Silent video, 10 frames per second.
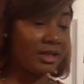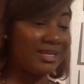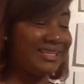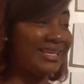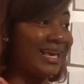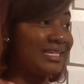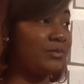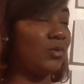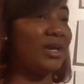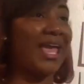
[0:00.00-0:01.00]
Yes,
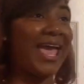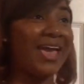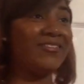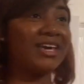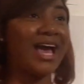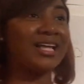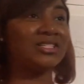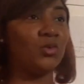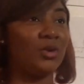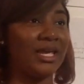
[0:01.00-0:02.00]
but we haven't got
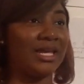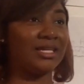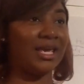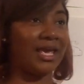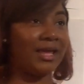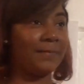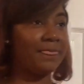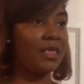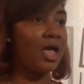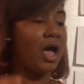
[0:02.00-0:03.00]
to when yet.
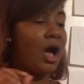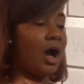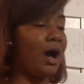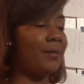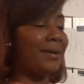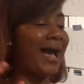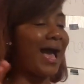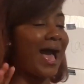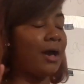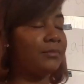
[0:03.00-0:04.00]

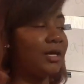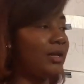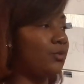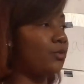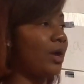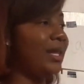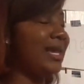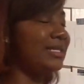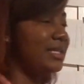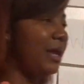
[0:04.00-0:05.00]
I'm gonna
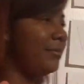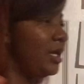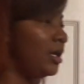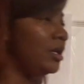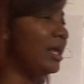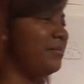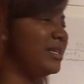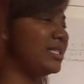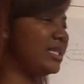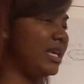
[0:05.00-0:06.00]
let
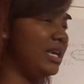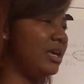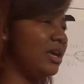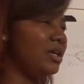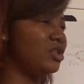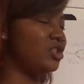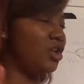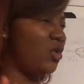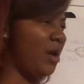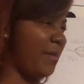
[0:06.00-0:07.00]
Miss T
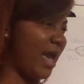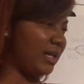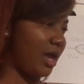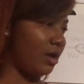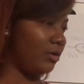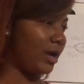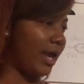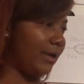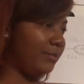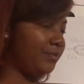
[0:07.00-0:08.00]
slow it back down,
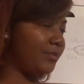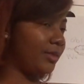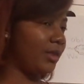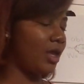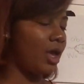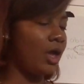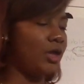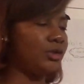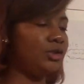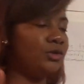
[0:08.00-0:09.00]
okay?
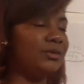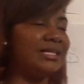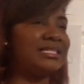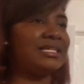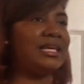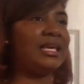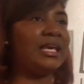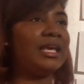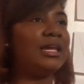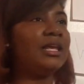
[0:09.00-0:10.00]
Do we see
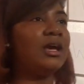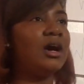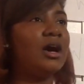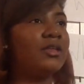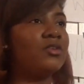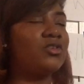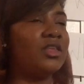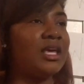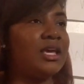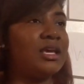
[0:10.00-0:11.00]
any other
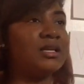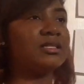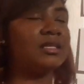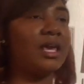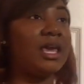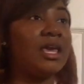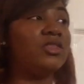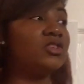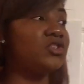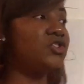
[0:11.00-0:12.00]
things
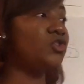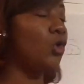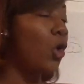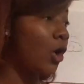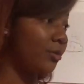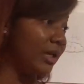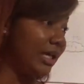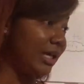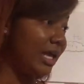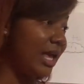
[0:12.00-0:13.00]
in the
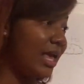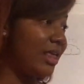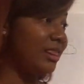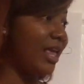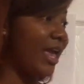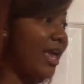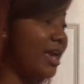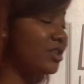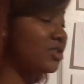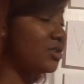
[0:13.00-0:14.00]
story that
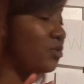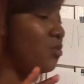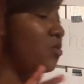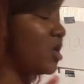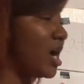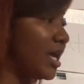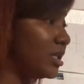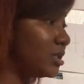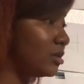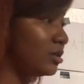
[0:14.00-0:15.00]
answer what?